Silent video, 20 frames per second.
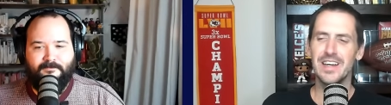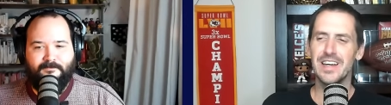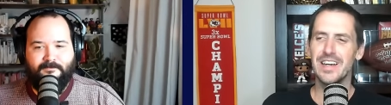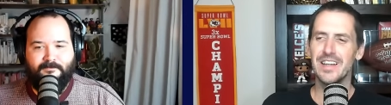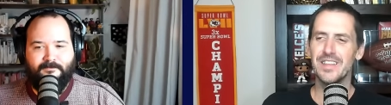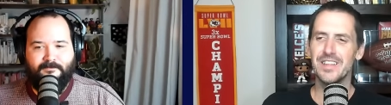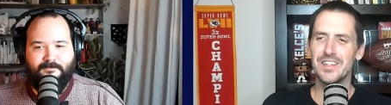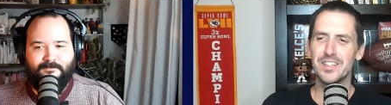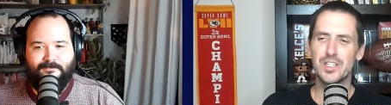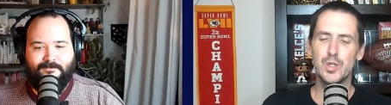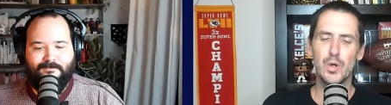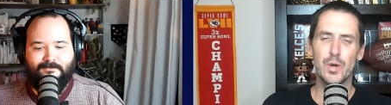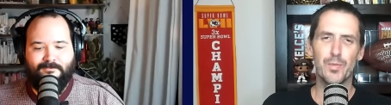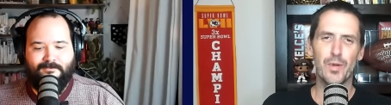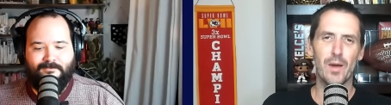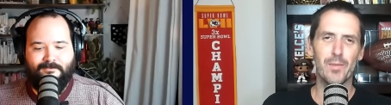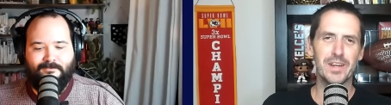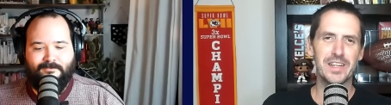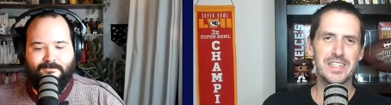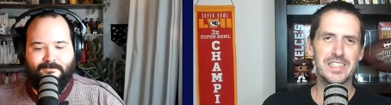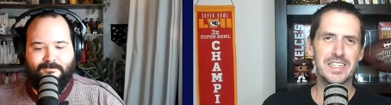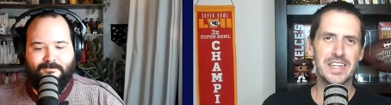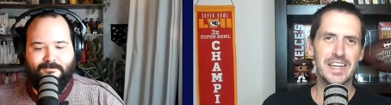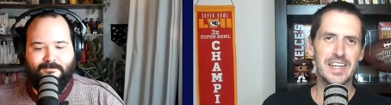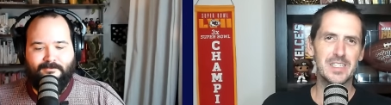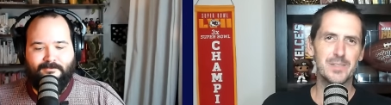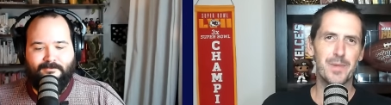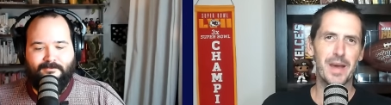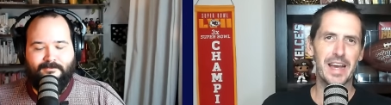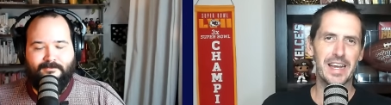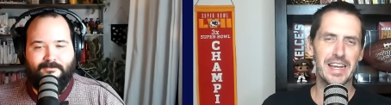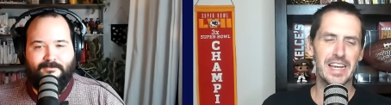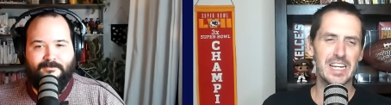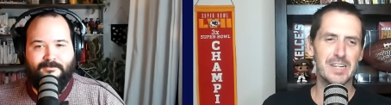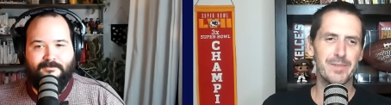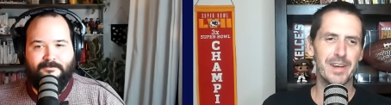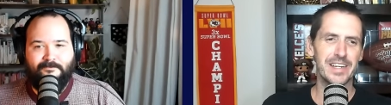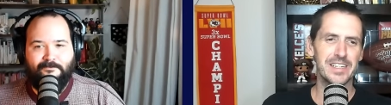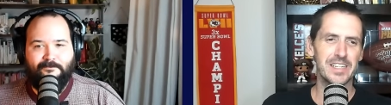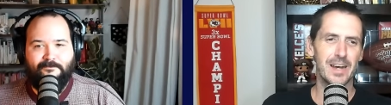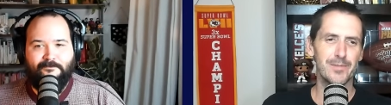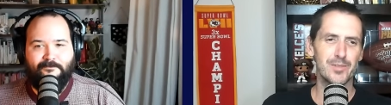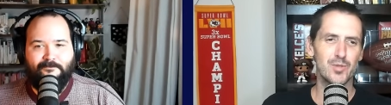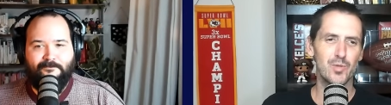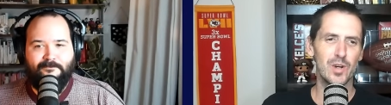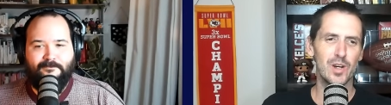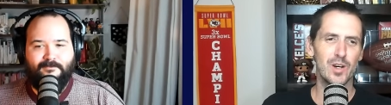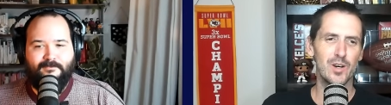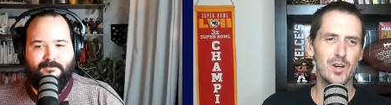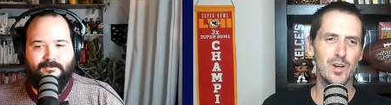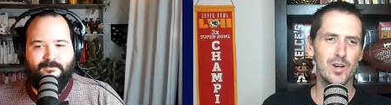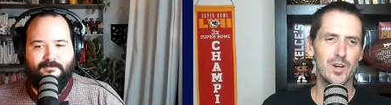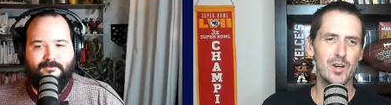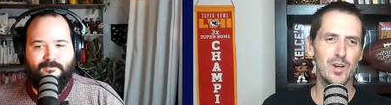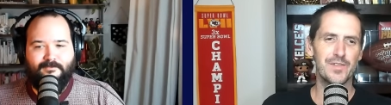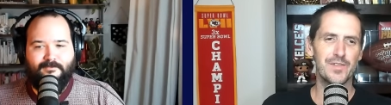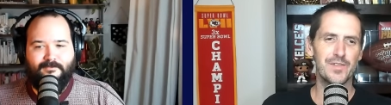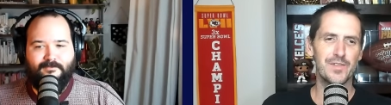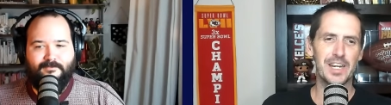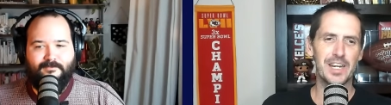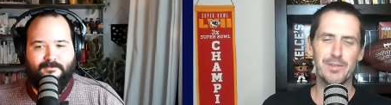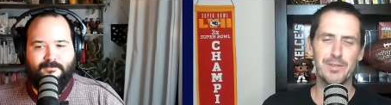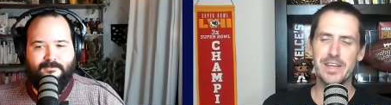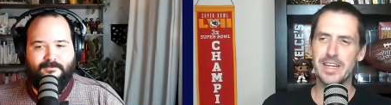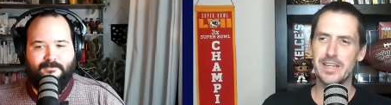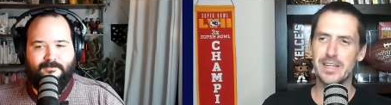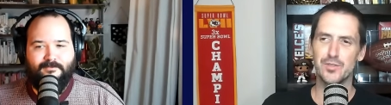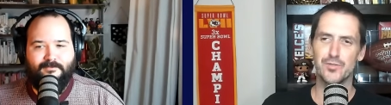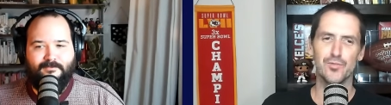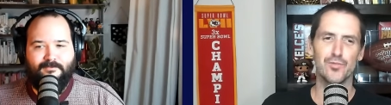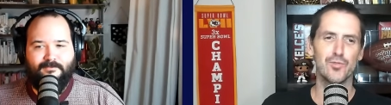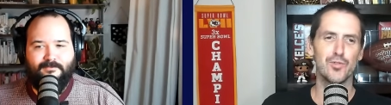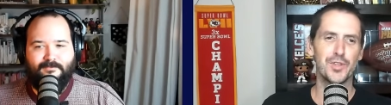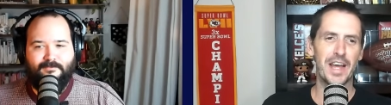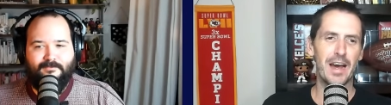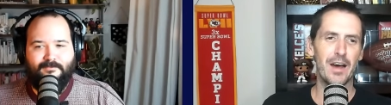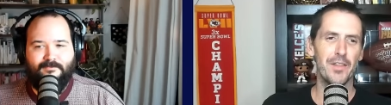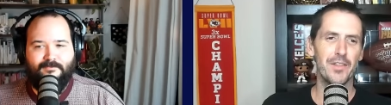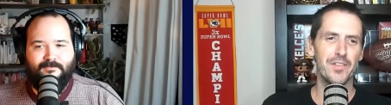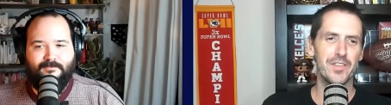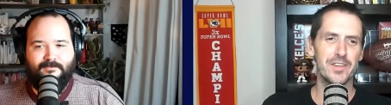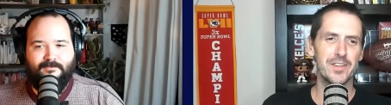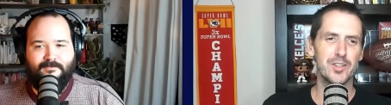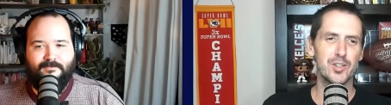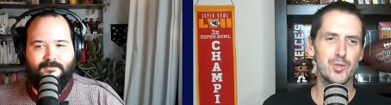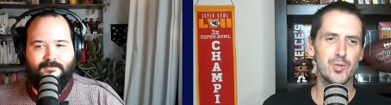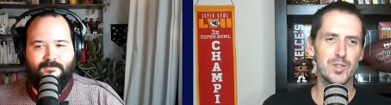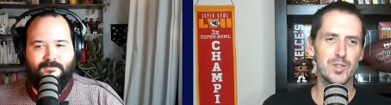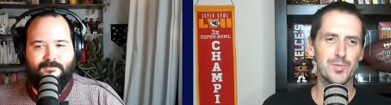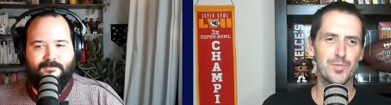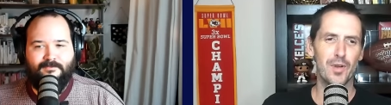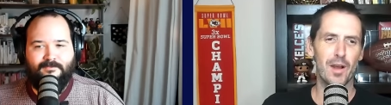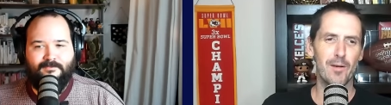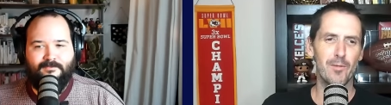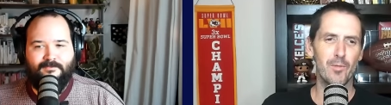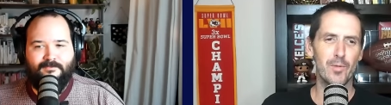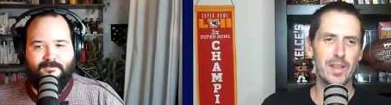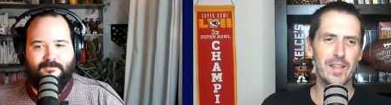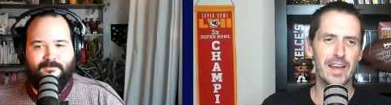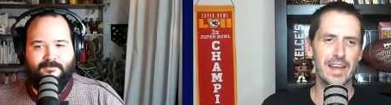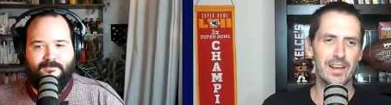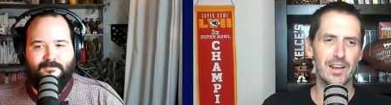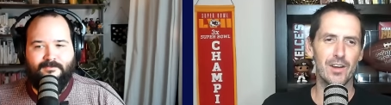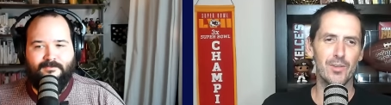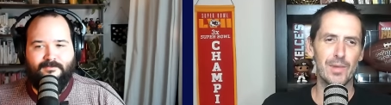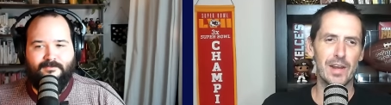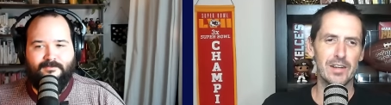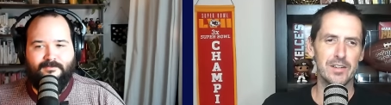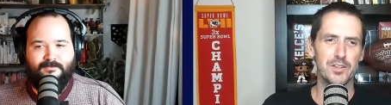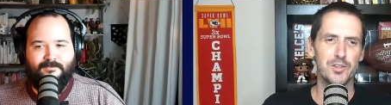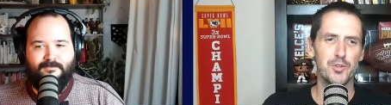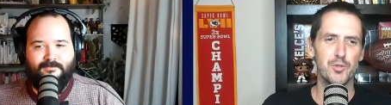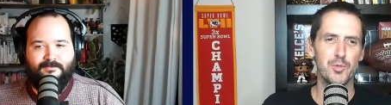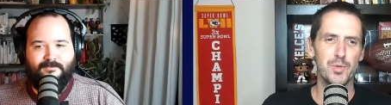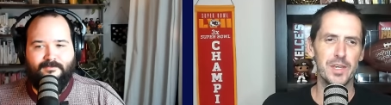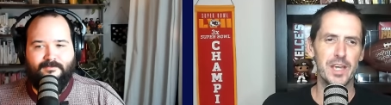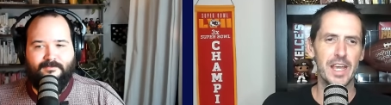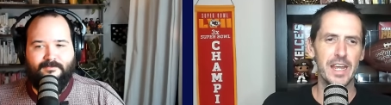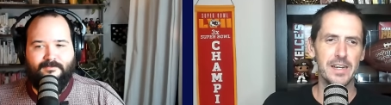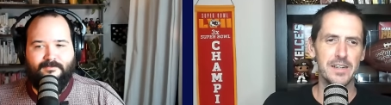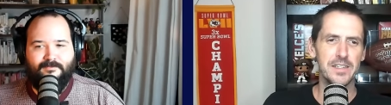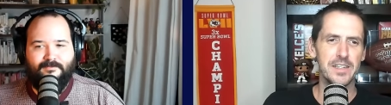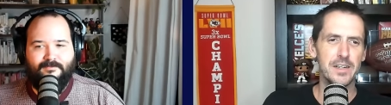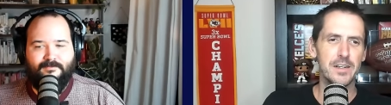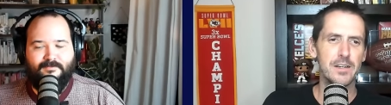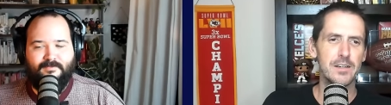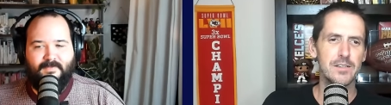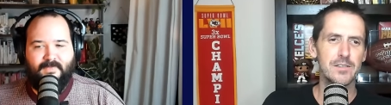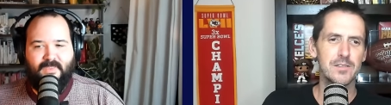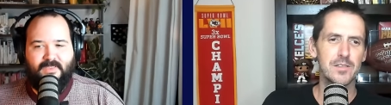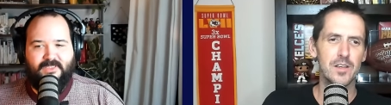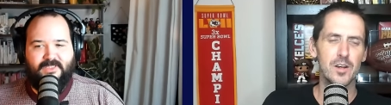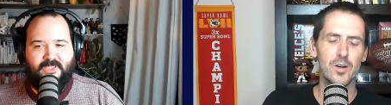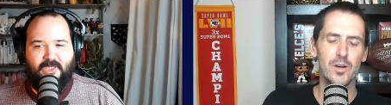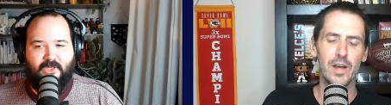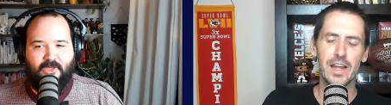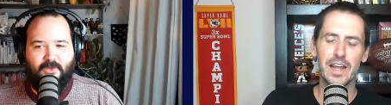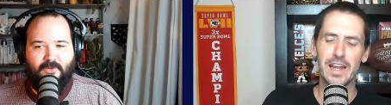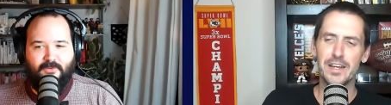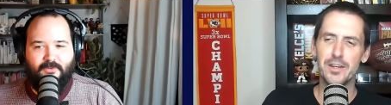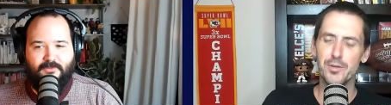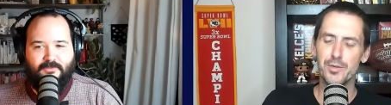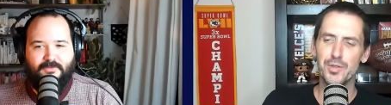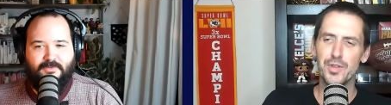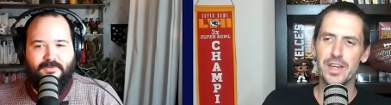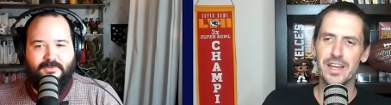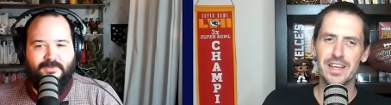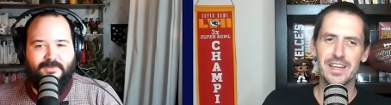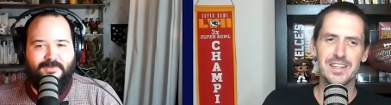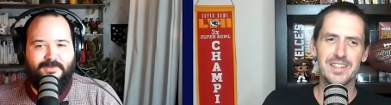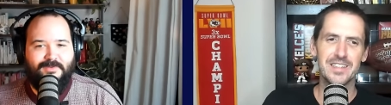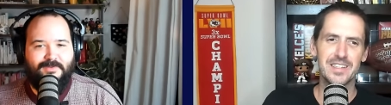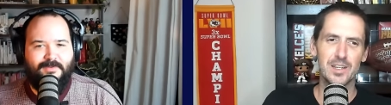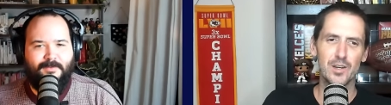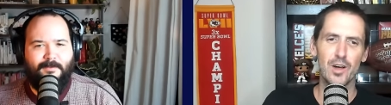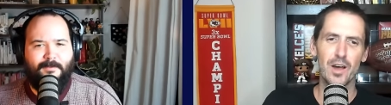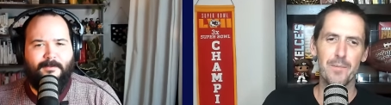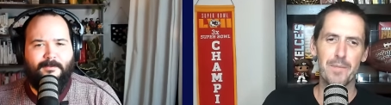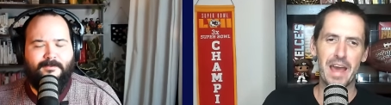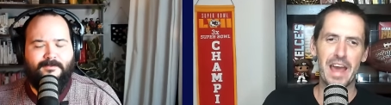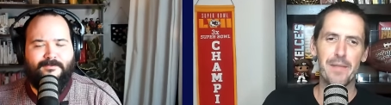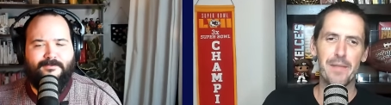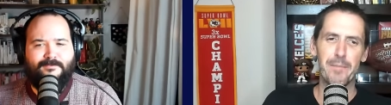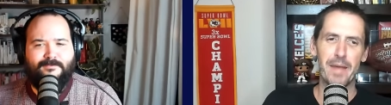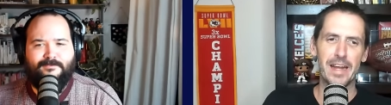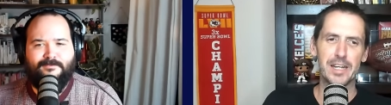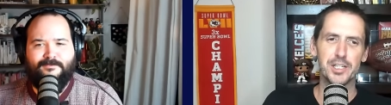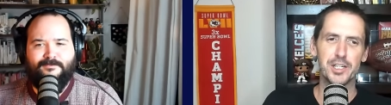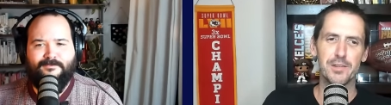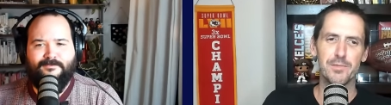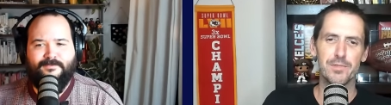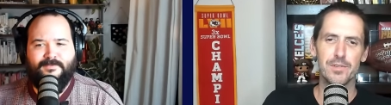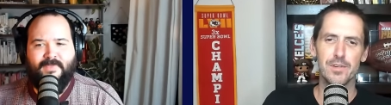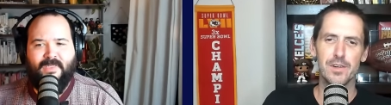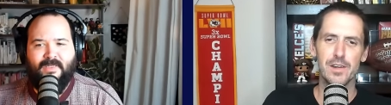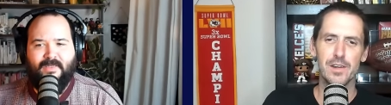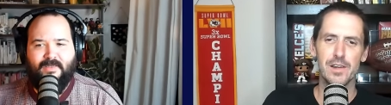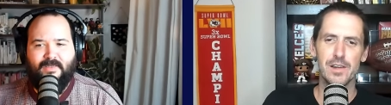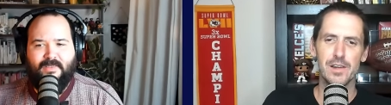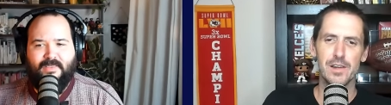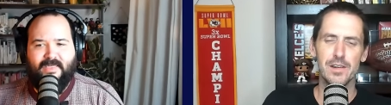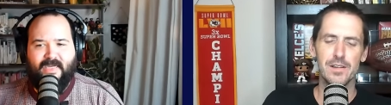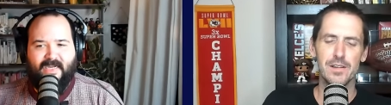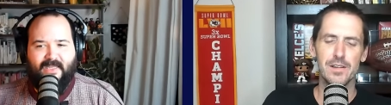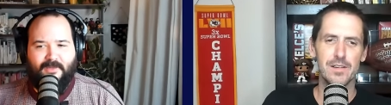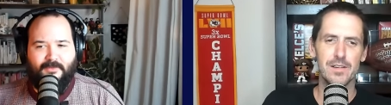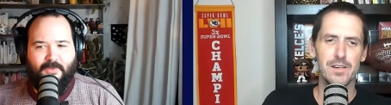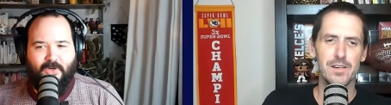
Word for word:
Speaker 1: then Tua probably sneaks back into my top 12. If Tyreek is ruled out, then Tua is probably like around QB 18. So, so I do think it's still a bad matchup. Kyler